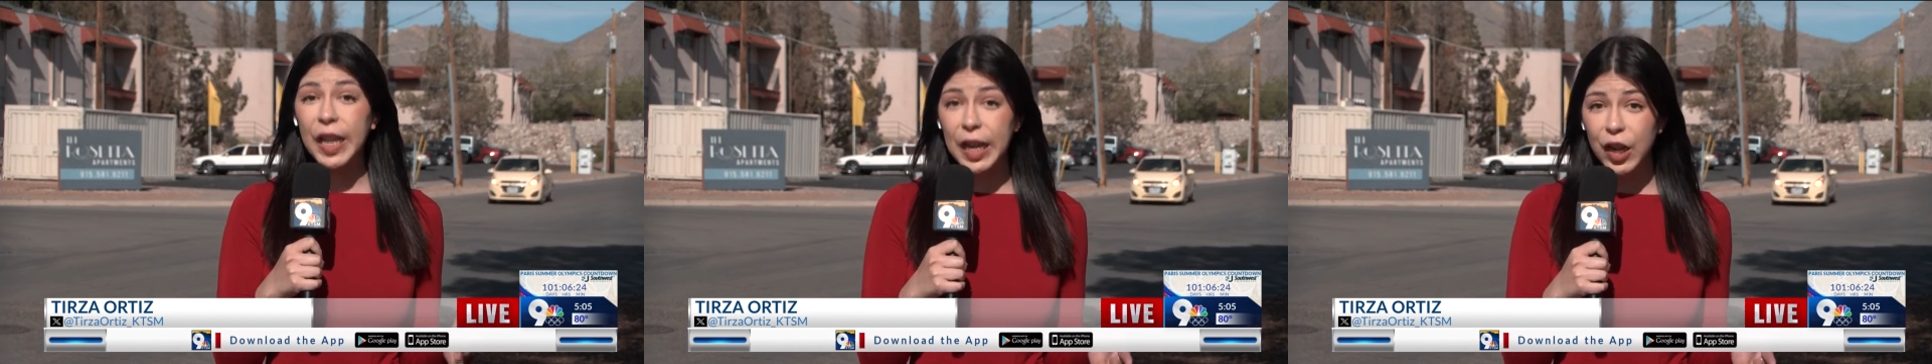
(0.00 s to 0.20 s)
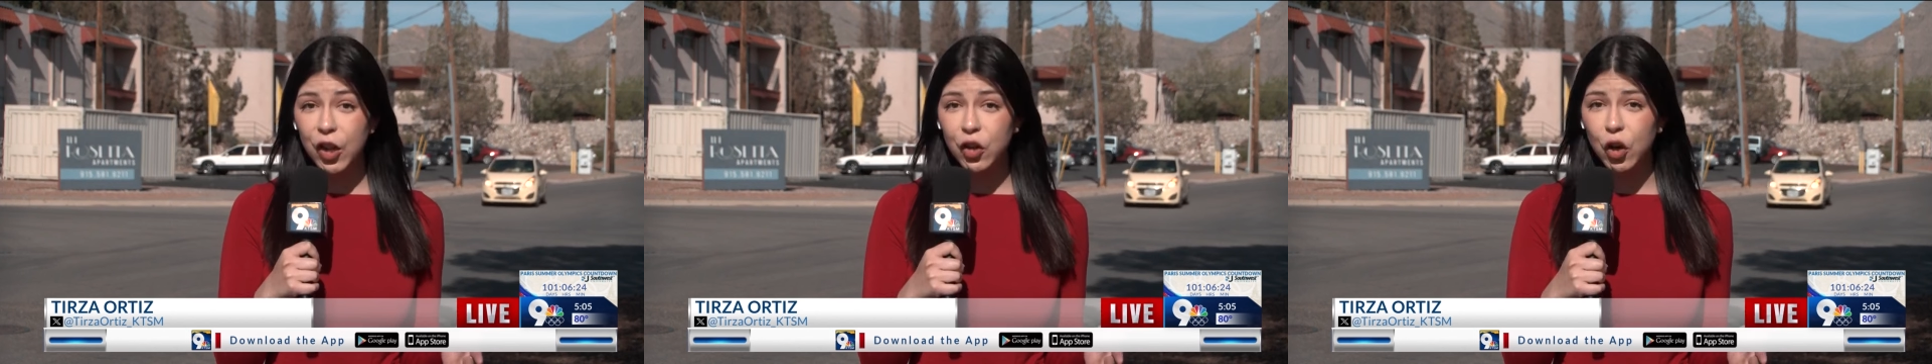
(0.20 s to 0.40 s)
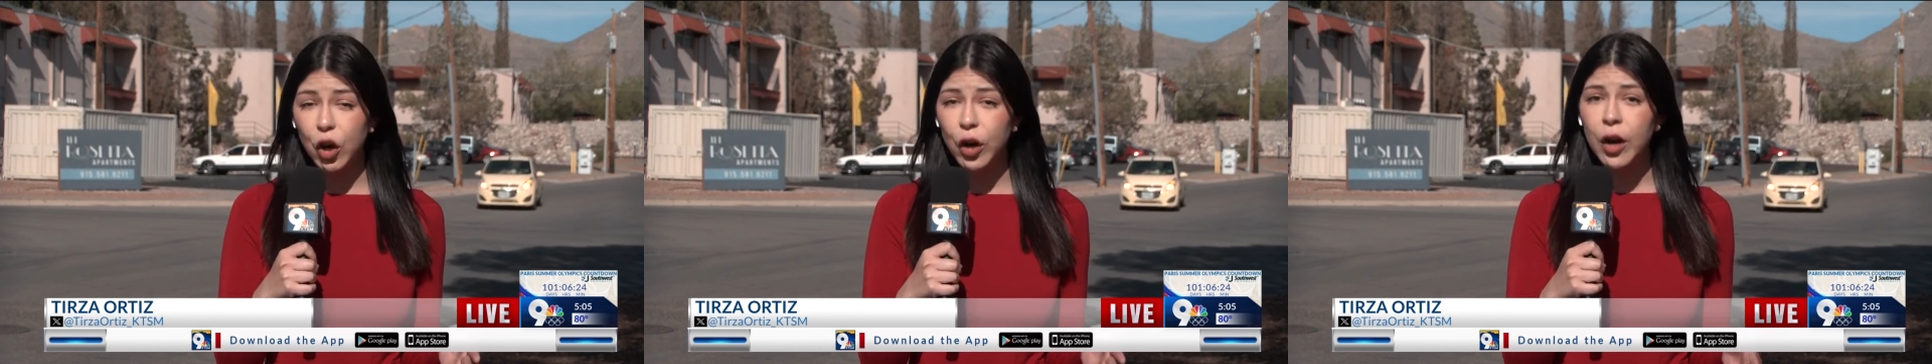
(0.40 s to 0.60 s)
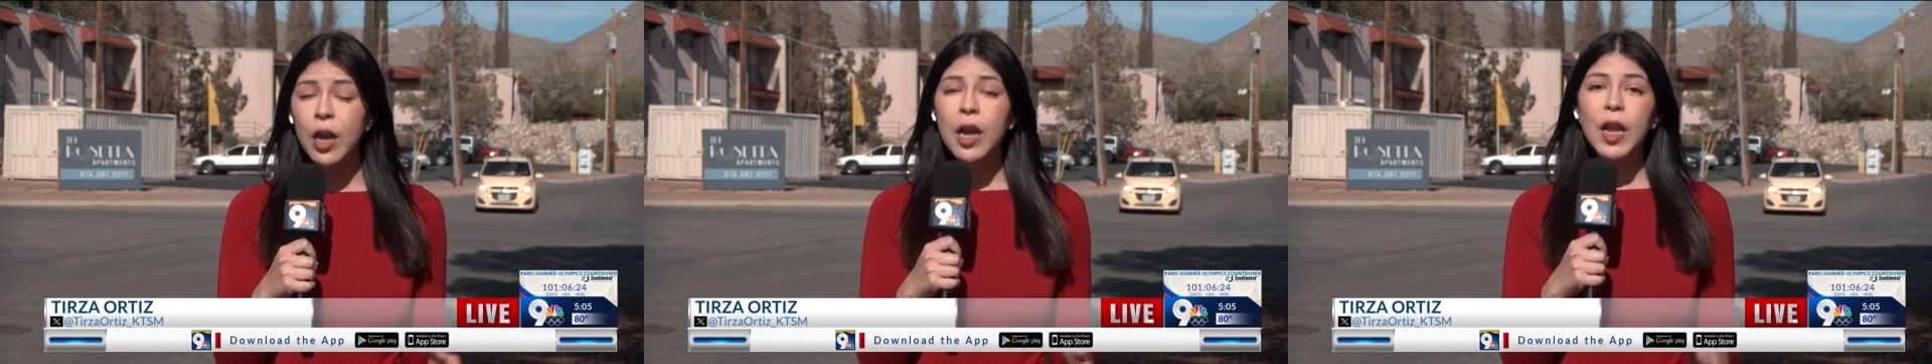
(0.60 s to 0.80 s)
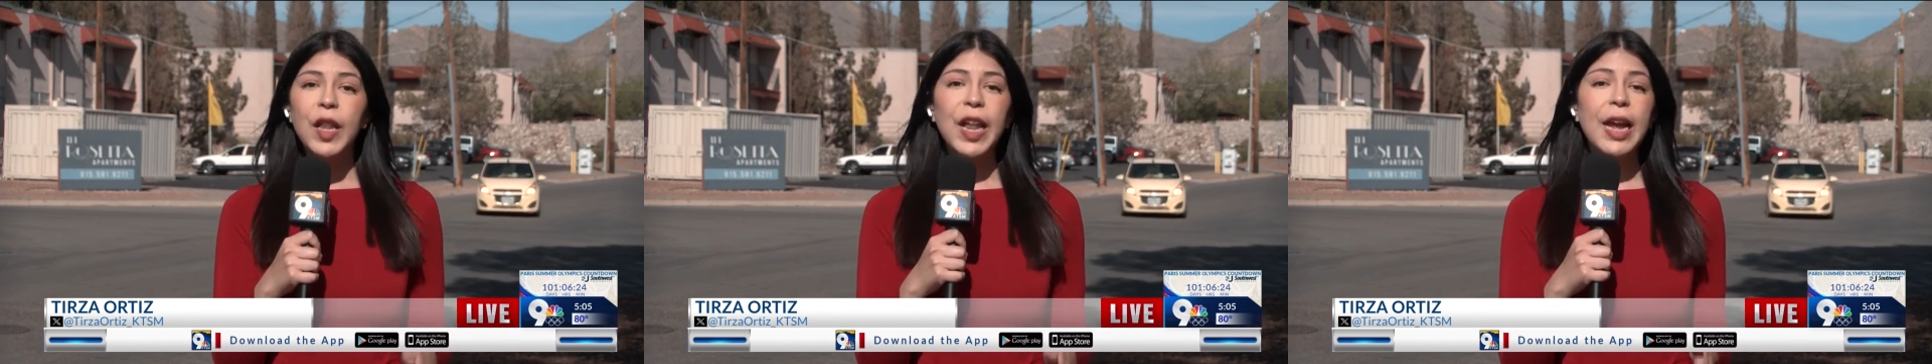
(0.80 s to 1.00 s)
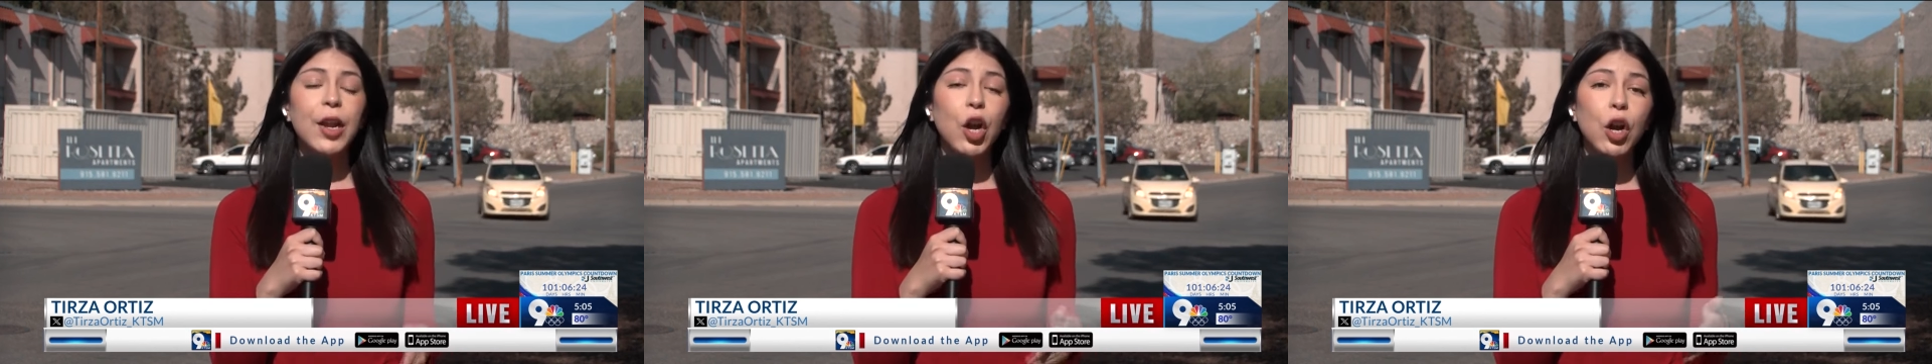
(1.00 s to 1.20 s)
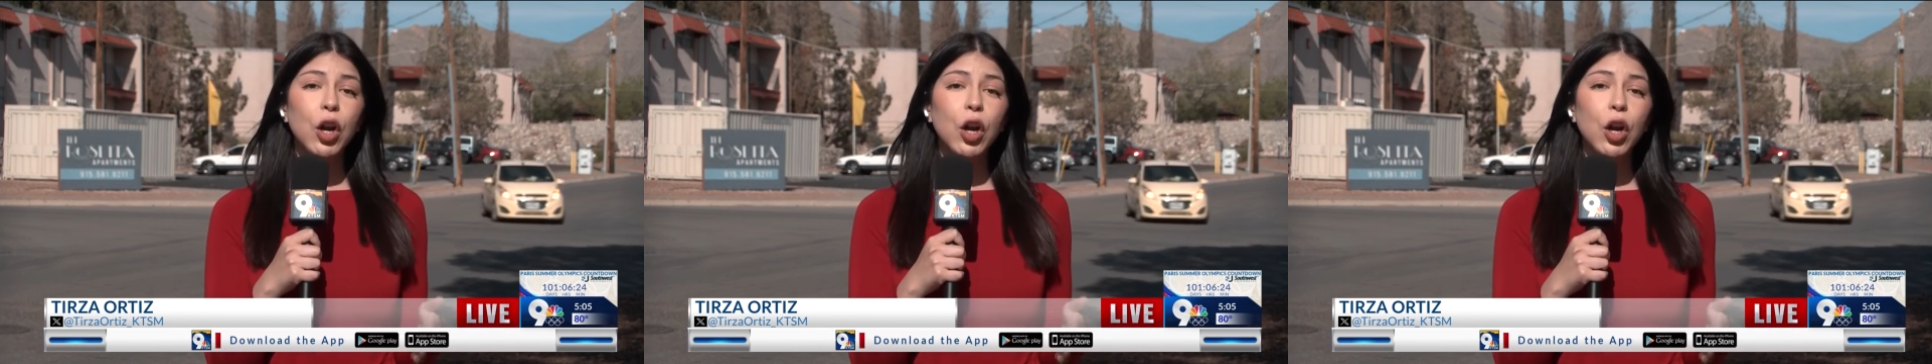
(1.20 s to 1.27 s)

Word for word: sister said